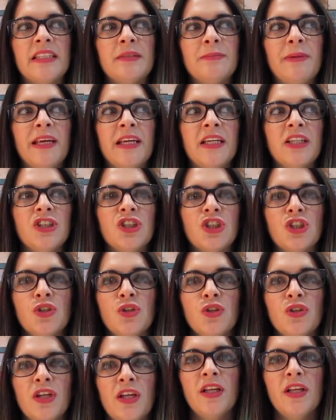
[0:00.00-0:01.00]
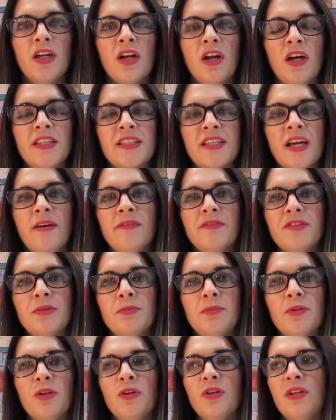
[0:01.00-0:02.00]
It's making sure the client's
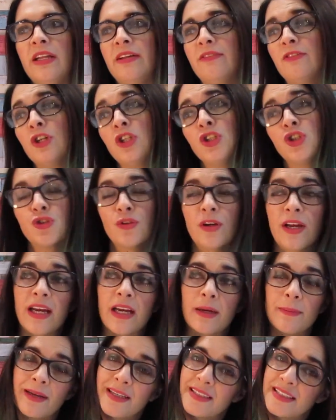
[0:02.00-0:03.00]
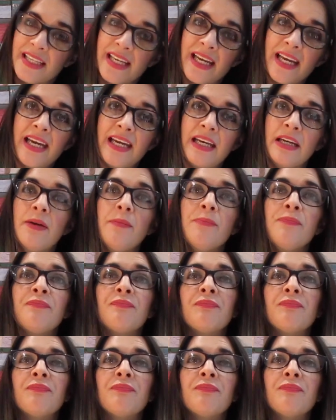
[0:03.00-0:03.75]
comfortable, that they've got a drink, a magazine,